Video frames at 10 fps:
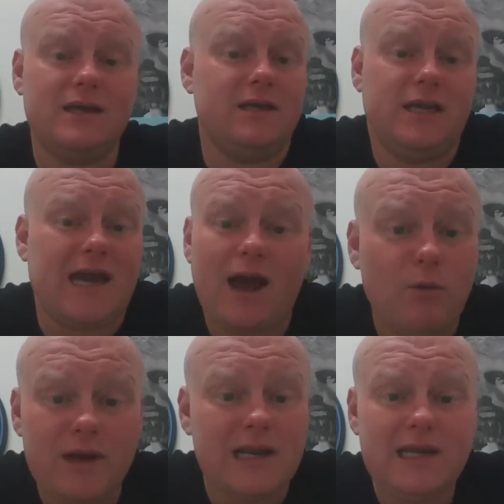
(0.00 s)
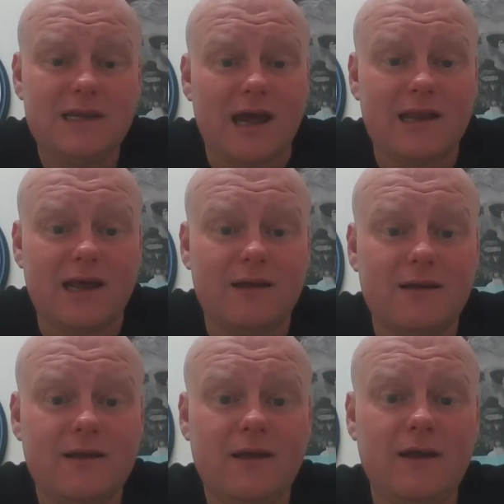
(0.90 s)
You can't win a league like that.
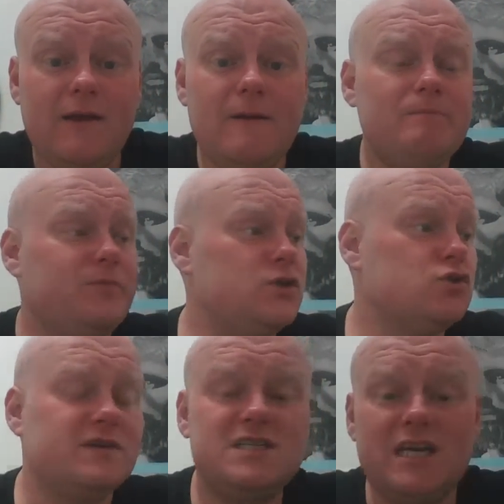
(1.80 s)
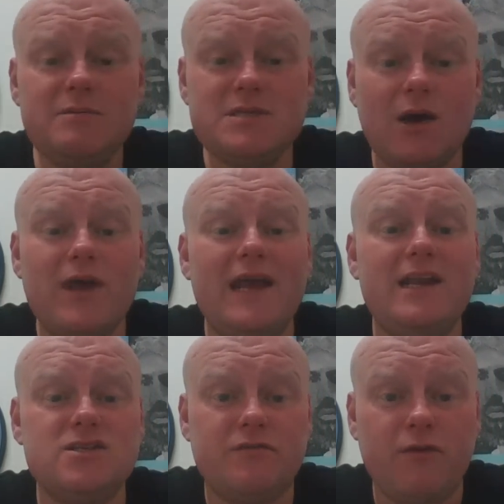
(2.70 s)
There's other teams now getting
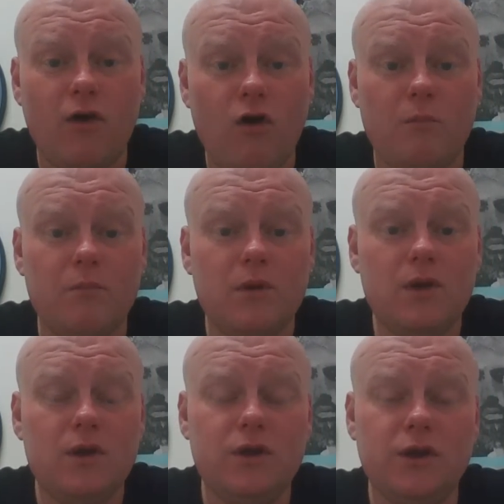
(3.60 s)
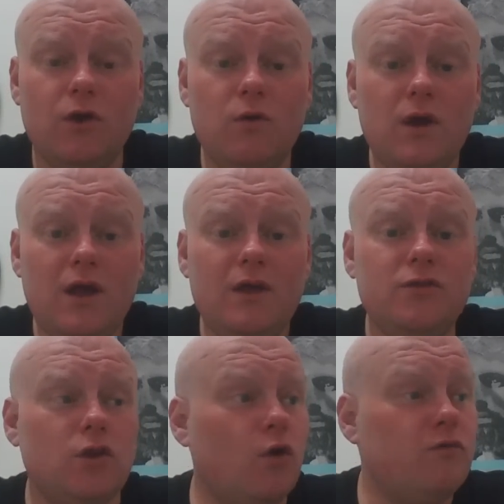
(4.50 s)
into form, you know?
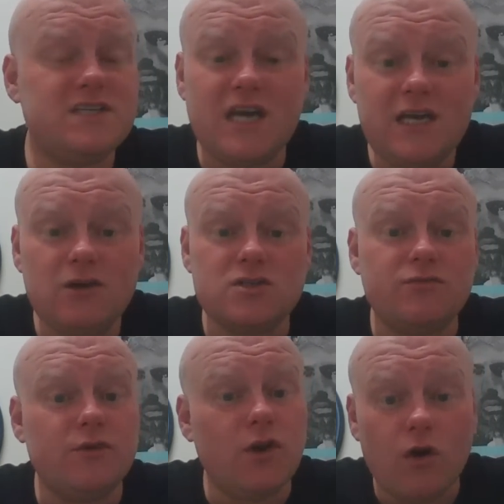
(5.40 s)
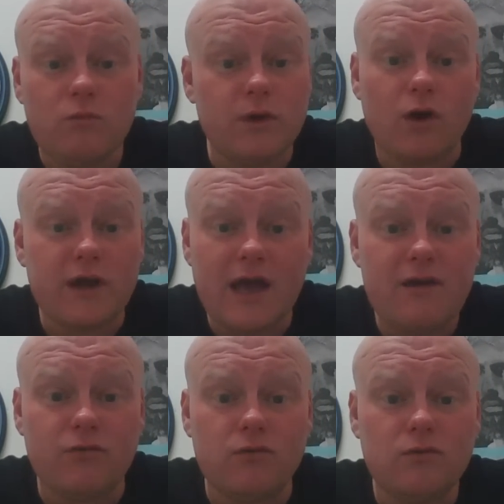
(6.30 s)
They'll overtake us if we're not
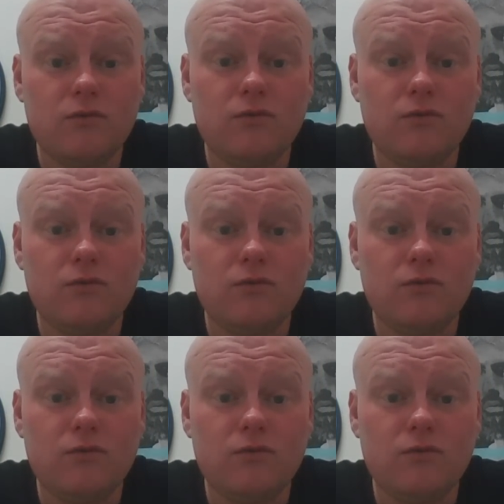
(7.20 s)
careful.